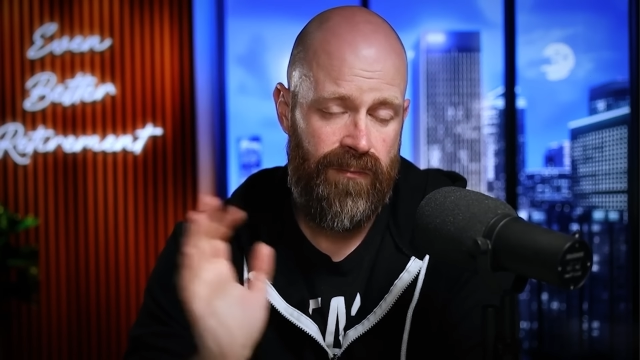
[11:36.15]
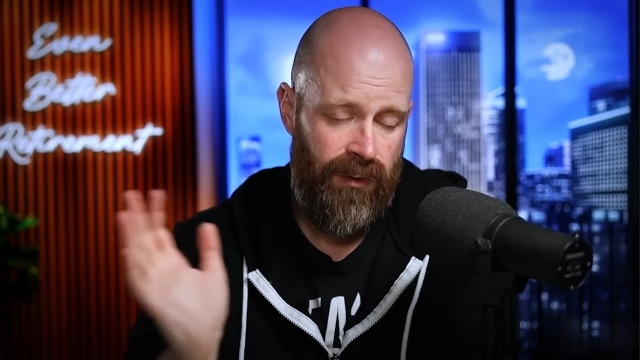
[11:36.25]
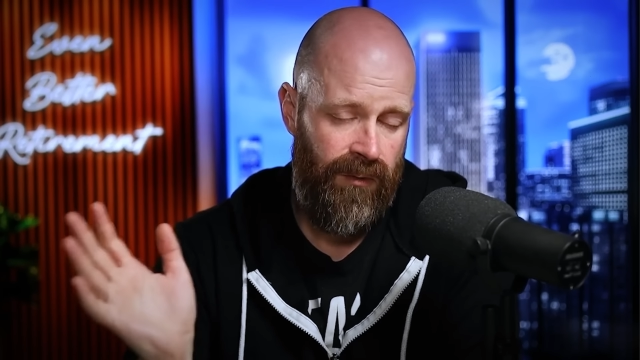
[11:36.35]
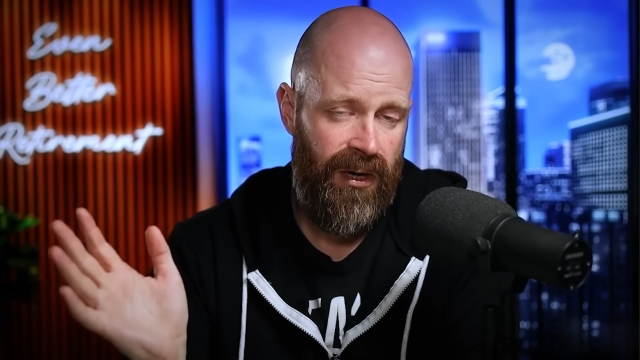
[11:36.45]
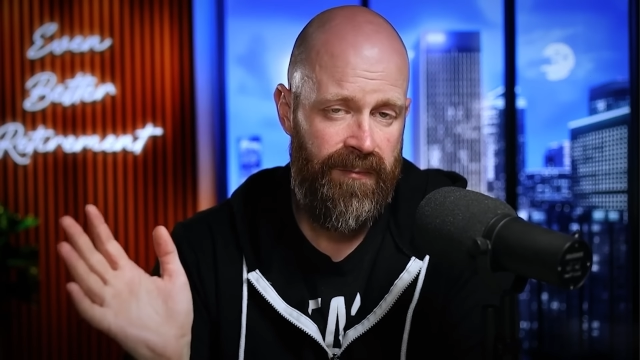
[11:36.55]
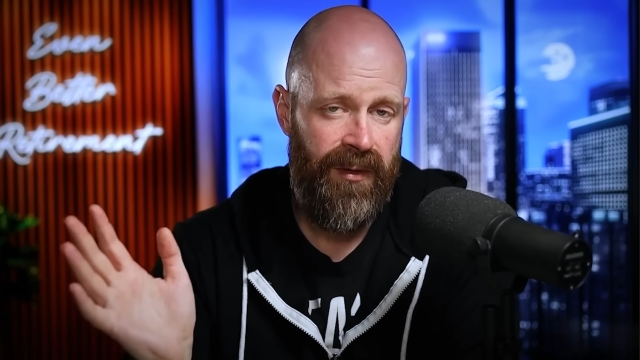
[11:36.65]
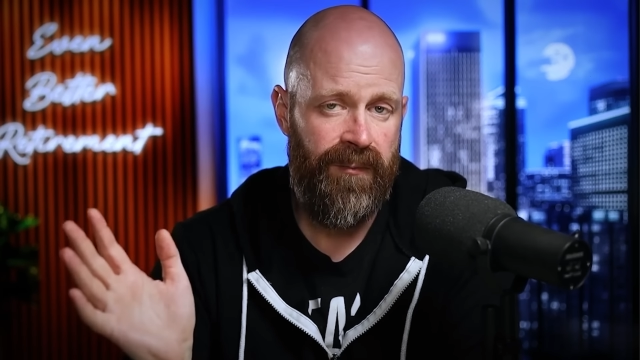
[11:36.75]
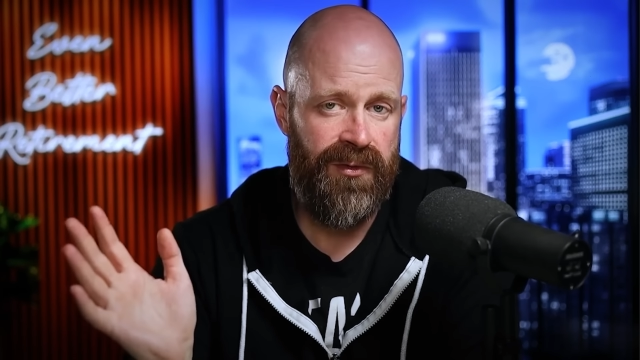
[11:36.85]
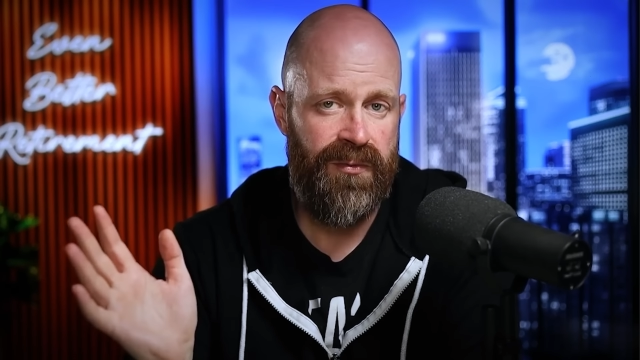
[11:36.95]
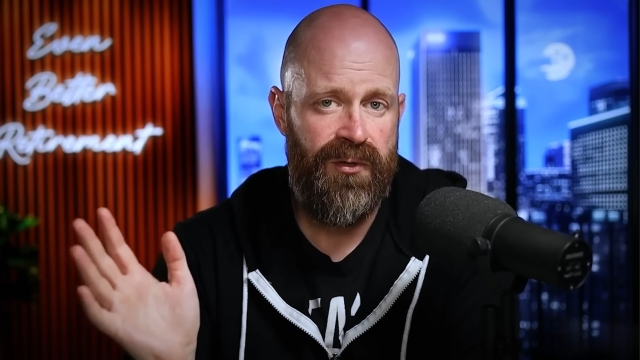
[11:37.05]
required minimum
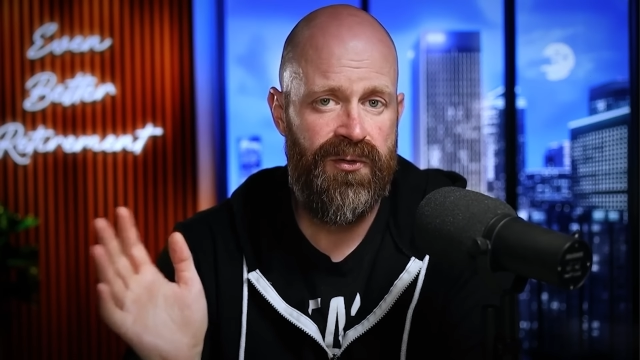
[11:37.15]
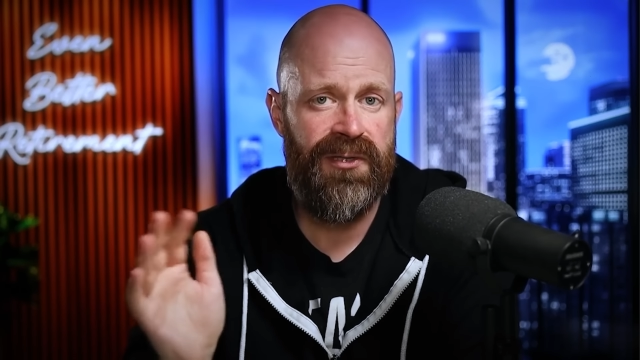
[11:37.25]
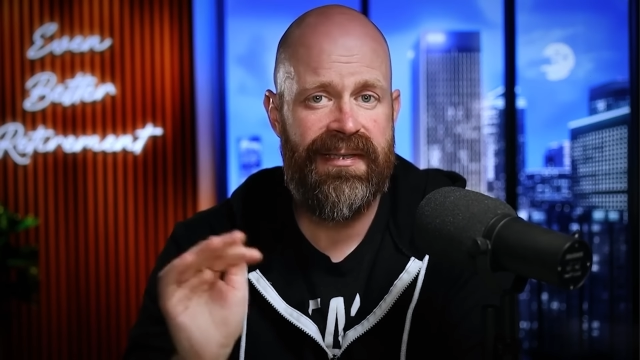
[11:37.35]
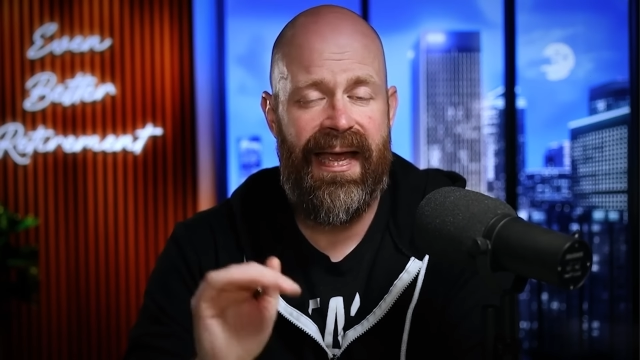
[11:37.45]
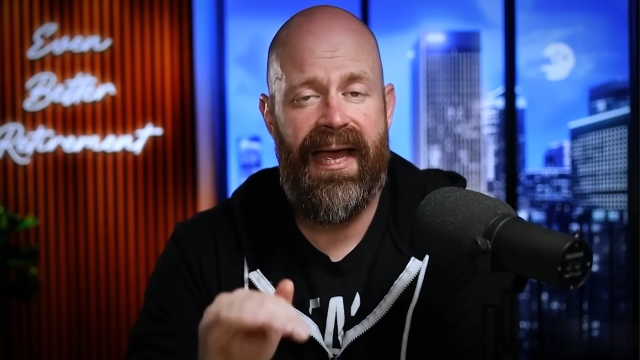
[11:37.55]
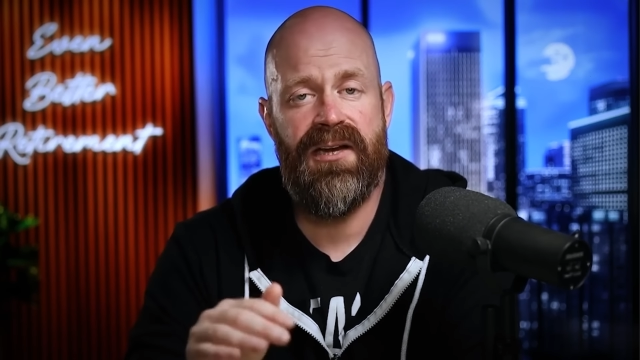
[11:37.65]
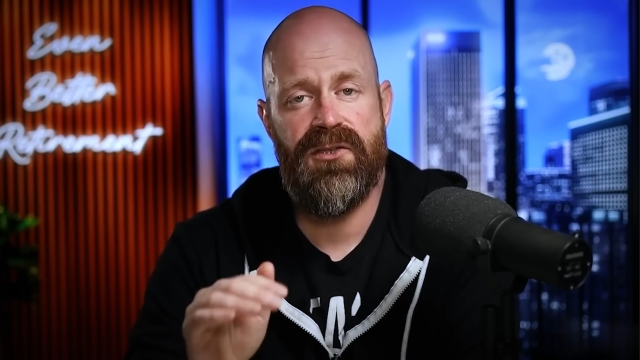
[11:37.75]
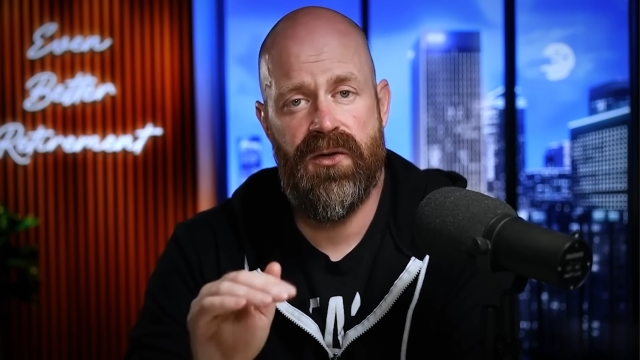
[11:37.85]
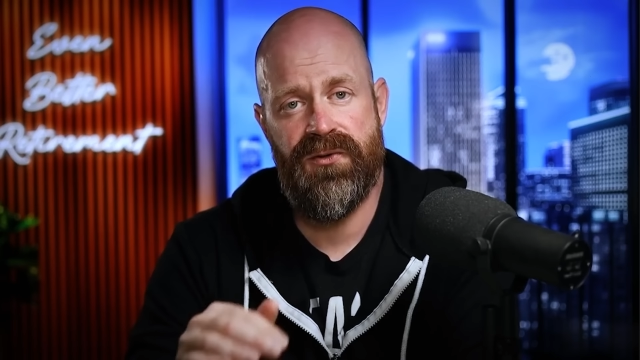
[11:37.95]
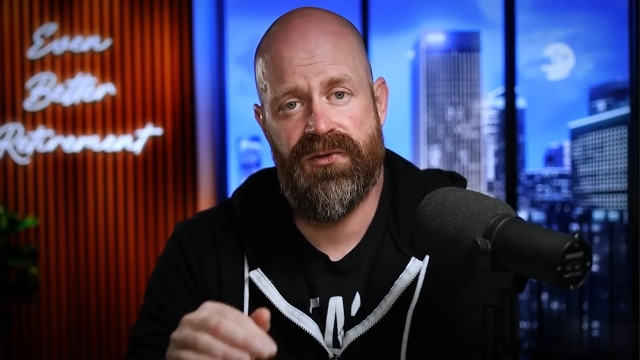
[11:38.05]
distributions, and
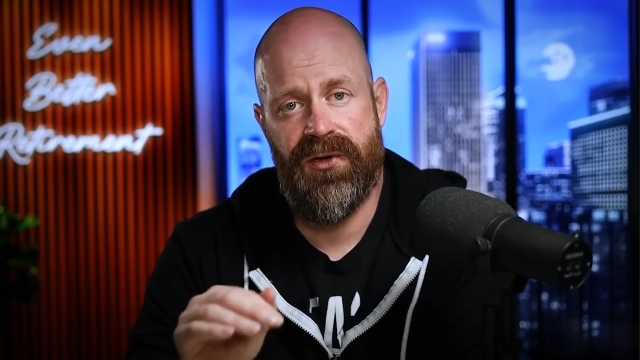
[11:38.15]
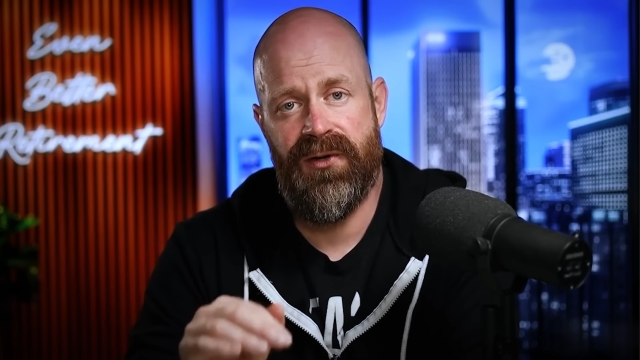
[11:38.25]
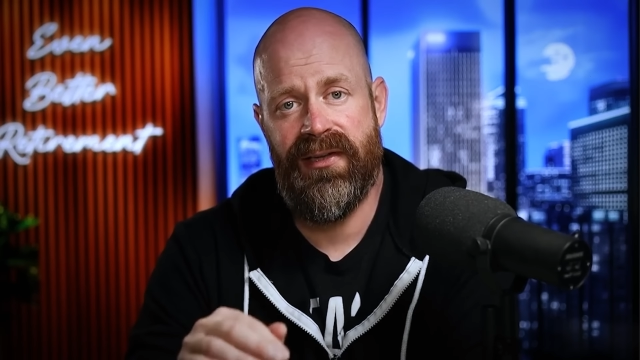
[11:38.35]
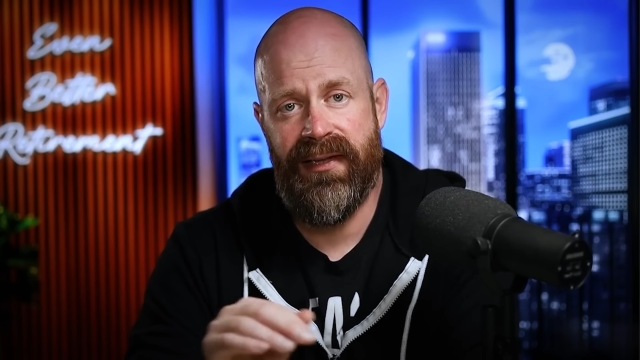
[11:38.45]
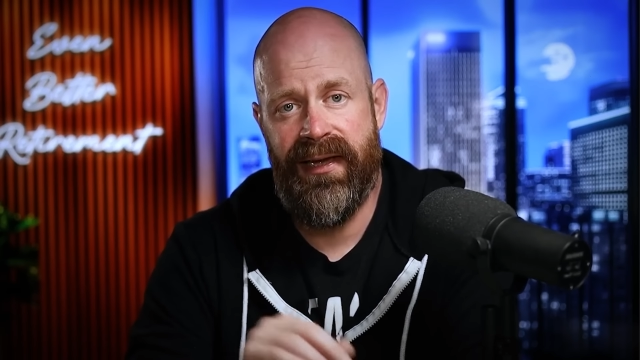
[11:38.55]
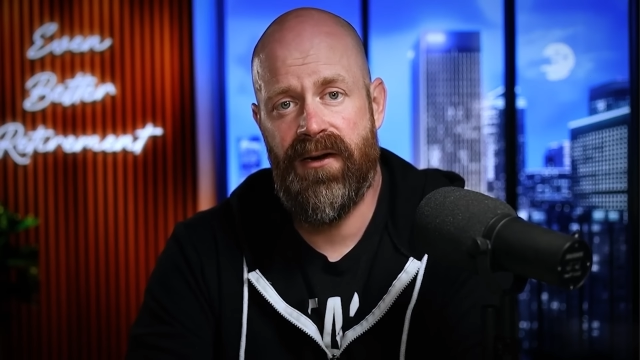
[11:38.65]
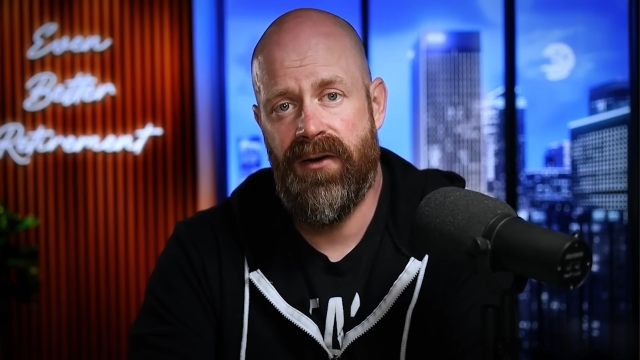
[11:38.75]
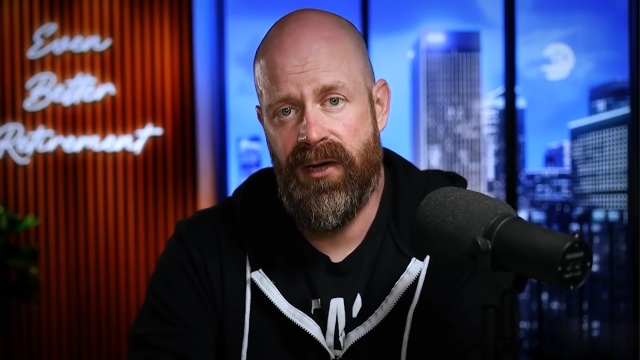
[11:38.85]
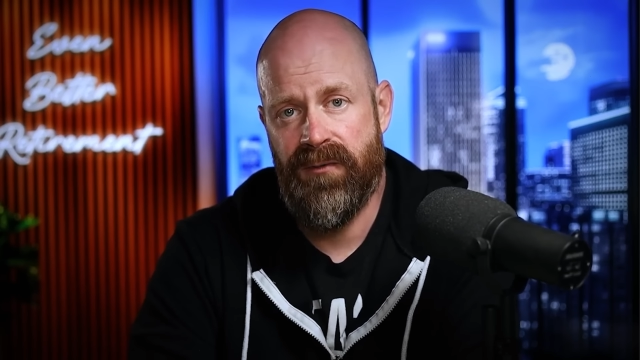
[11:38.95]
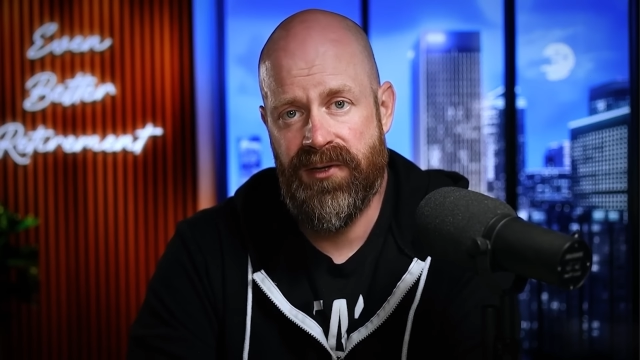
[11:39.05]
Social Security later
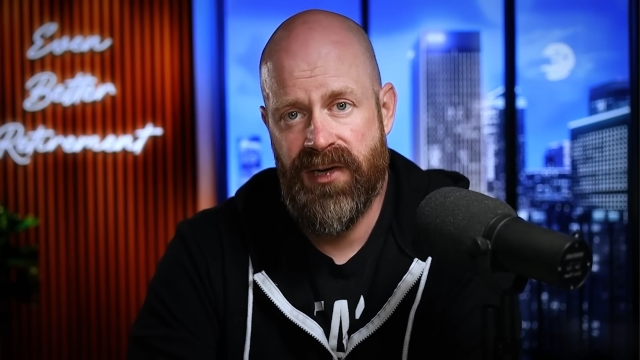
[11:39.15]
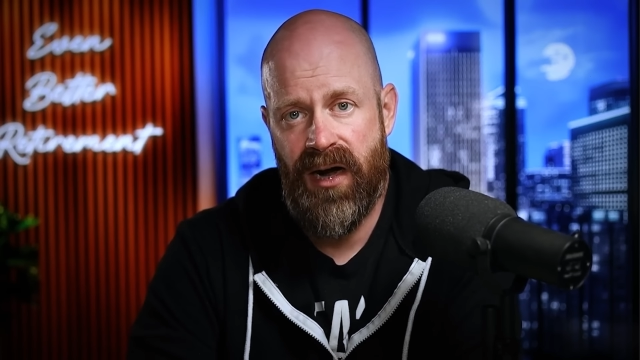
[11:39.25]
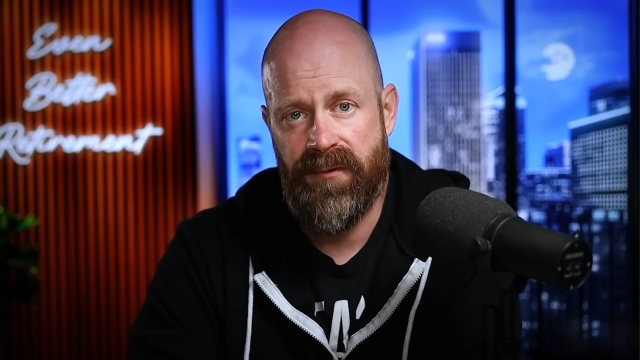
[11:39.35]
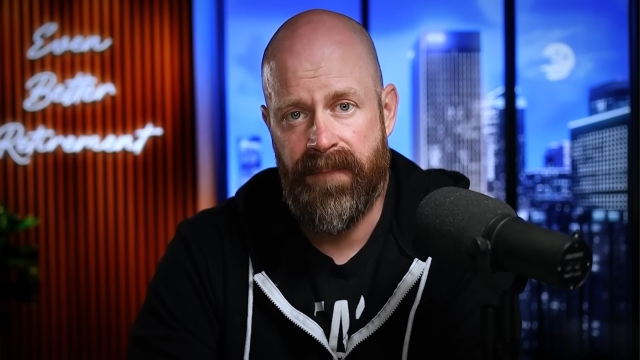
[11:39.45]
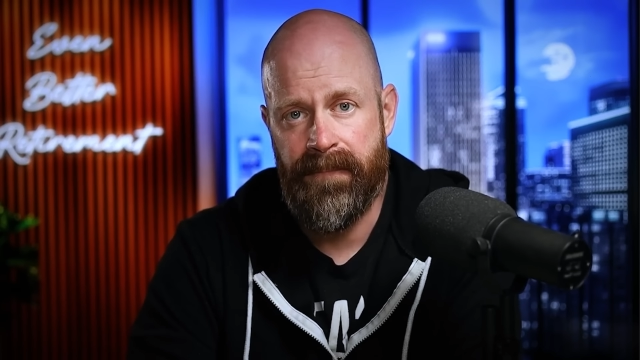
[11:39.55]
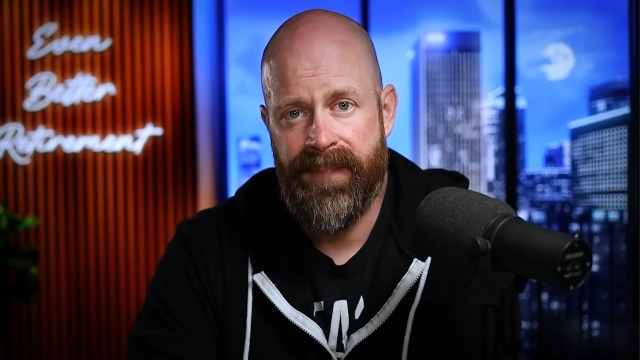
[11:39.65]
in retirement.